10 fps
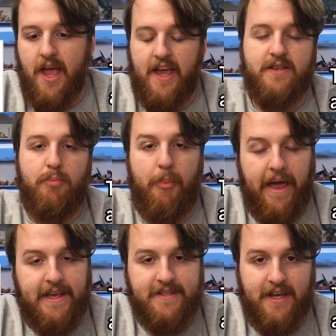It's
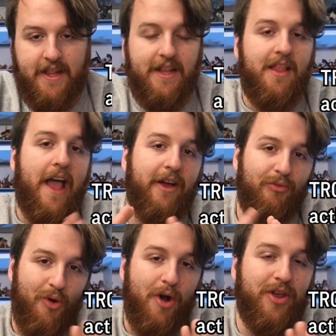basically like
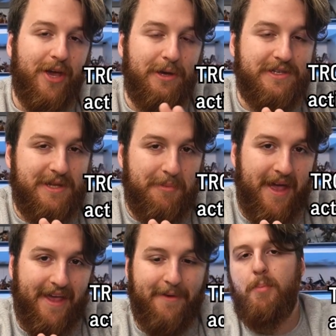Rod used to
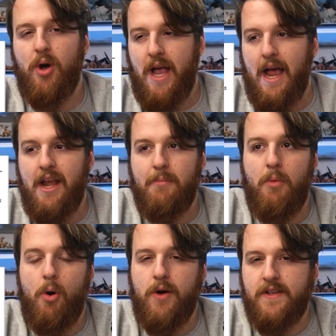be, but kind of
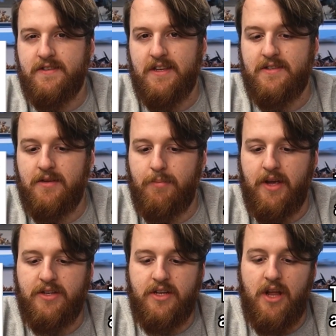more consistent,
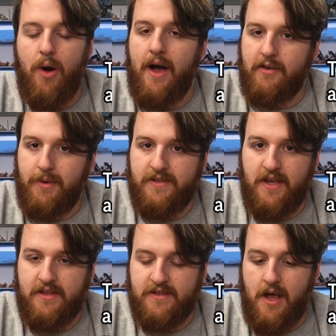because you don't have to be a
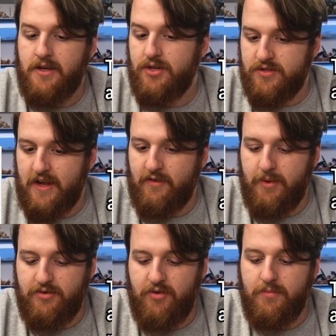certain size, you just have to
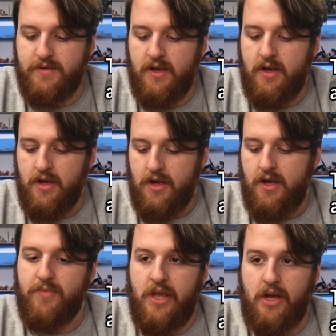be troops.
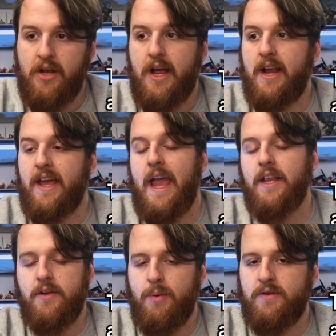You can kind of get
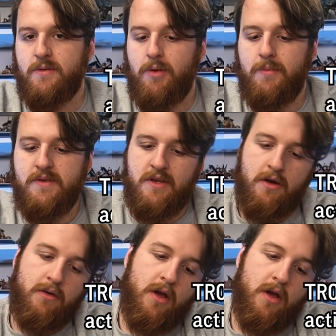into your opponent's deployment zone,